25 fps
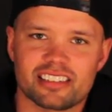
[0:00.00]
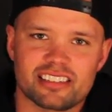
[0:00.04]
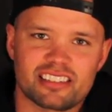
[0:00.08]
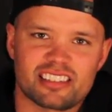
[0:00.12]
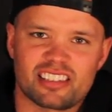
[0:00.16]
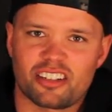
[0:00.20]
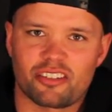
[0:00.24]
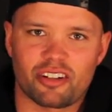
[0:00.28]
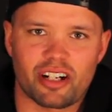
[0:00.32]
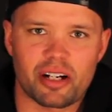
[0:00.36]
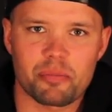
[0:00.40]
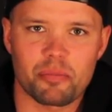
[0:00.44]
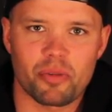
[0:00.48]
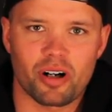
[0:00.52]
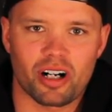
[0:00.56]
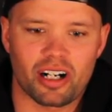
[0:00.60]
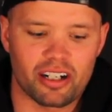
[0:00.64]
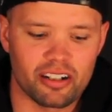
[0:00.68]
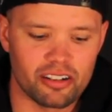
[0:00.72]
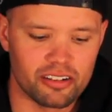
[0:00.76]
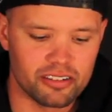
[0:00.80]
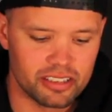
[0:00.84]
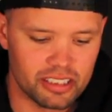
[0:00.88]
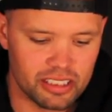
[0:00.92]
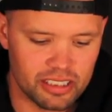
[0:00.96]
It's a great
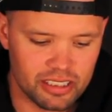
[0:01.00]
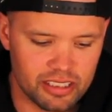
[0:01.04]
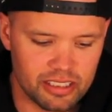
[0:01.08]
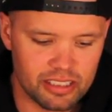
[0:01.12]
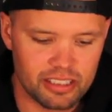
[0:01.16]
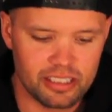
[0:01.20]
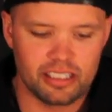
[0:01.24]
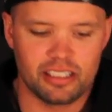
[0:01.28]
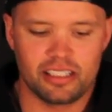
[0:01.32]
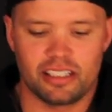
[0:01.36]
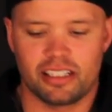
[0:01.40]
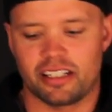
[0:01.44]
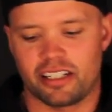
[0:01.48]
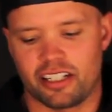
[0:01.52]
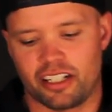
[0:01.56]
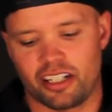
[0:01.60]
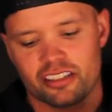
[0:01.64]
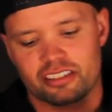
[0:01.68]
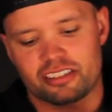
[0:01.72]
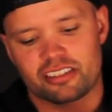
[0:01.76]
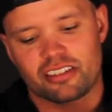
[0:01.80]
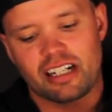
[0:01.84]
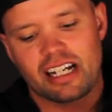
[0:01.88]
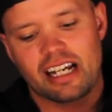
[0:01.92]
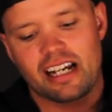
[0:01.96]
buckle. You
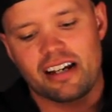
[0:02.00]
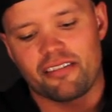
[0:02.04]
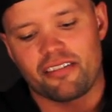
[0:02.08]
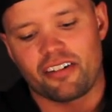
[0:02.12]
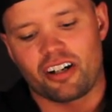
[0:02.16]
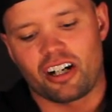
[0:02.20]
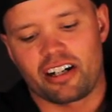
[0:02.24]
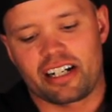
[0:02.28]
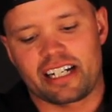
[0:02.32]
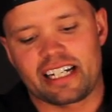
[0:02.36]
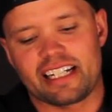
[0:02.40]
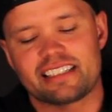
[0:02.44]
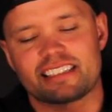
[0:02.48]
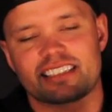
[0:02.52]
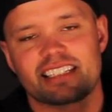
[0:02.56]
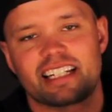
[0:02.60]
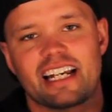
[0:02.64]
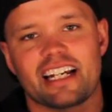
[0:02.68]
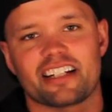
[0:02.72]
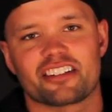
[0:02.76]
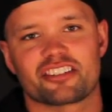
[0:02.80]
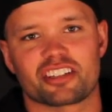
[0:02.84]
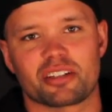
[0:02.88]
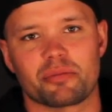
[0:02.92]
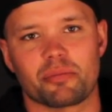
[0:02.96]
also have our easy
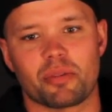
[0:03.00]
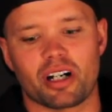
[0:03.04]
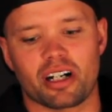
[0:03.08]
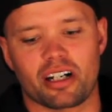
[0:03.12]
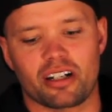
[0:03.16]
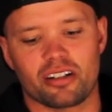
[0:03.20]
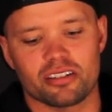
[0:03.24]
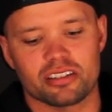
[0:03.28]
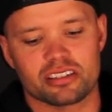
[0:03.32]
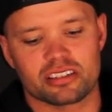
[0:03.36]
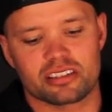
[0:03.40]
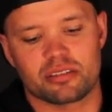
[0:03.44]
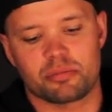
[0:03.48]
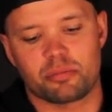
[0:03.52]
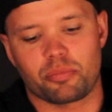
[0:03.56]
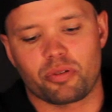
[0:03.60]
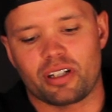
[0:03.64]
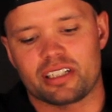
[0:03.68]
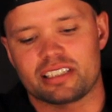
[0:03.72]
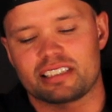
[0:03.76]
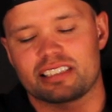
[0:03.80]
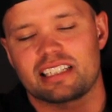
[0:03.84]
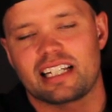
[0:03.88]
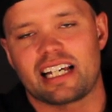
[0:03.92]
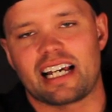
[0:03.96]
entry buckles
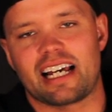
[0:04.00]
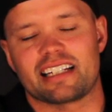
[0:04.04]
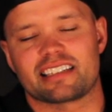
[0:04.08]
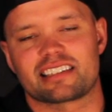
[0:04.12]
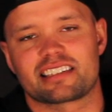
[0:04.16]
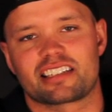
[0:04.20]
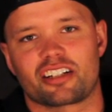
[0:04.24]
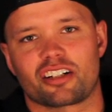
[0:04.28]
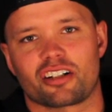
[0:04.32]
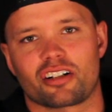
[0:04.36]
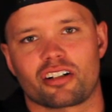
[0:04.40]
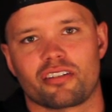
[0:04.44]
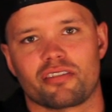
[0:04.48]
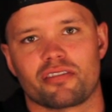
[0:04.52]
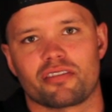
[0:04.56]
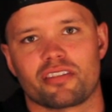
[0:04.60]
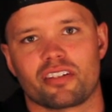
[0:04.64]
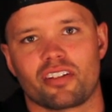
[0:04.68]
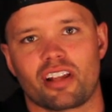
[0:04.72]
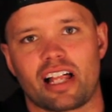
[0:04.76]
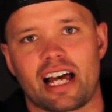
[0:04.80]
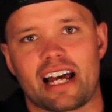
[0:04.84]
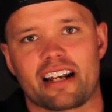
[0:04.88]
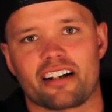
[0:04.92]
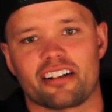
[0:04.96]
plus the S-curved
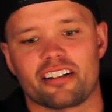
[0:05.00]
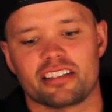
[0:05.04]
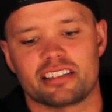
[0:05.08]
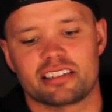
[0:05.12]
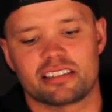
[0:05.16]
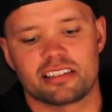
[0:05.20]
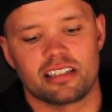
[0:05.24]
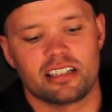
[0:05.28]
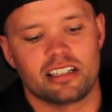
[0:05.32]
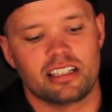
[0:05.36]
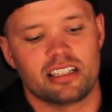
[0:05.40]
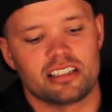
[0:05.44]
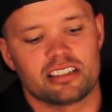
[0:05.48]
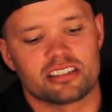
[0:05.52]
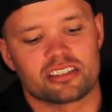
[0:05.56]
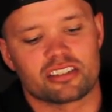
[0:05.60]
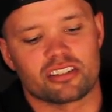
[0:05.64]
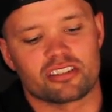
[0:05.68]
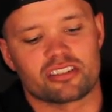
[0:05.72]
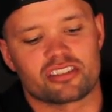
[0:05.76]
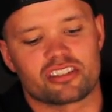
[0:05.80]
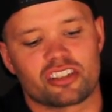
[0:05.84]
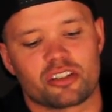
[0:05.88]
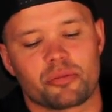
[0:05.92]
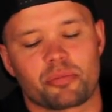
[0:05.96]
ladders, so
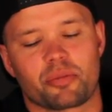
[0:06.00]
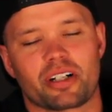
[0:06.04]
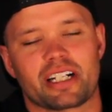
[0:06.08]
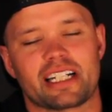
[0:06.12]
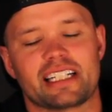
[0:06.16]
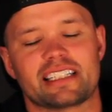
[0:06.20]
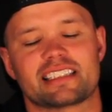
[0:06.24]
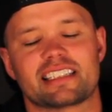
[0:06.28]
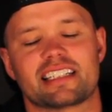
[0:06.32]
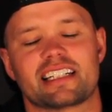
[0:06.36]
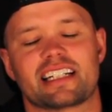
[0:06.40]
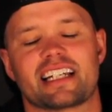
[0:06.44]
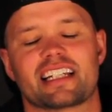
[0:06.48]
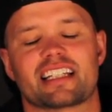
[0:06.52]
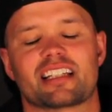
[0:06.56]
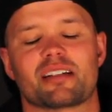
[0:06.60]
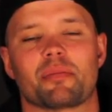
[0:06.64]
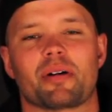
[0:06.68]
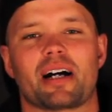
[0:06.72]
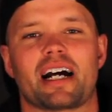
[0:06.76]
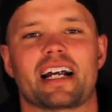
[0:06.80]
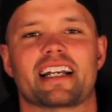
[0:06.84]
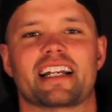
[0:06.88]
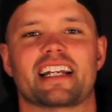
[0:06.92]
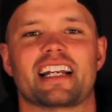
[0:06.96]
it's super easy to get the
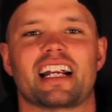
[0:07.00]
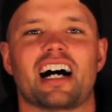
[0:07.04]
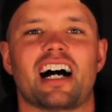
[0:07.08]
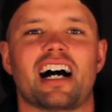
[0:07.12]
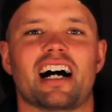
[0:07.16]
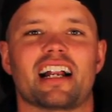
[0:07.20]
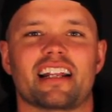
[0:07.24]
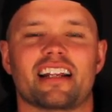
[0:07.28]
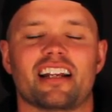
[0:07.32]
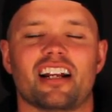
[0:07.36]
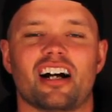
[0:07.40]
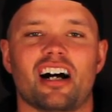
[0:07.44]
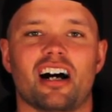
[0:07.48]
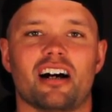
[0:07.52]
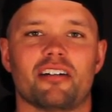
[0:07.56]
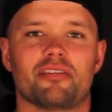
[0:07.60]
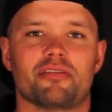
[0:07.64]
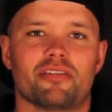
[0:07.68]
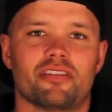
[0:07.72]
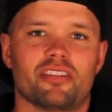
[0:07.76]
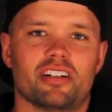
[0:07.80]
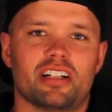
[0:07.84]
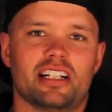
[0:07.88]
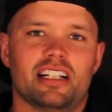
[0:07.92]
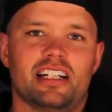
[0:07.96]
binding on and
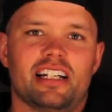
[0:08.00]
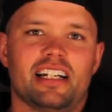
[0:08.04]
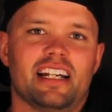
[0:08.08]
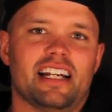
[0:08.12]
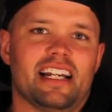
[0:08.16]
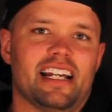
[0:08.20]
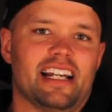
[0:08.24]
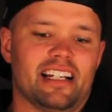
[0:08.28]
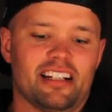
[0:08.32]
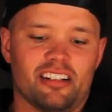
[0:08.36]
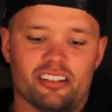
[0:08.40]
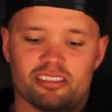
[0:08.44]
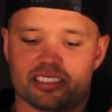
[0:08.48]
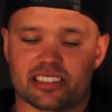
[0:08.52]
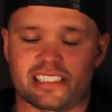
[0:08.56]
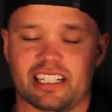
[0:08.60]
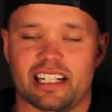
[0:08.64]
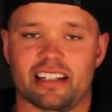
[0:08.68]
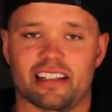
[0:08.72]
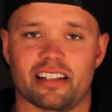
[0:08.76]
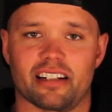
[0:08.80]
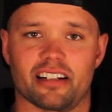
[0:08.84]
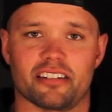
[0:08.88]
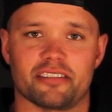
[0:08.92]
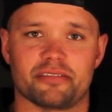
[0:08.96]
off. and it'll
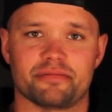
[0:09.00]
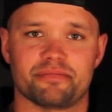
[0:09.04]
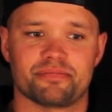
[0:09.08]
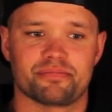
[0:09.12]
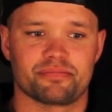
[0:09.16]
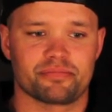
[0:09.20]
stay there.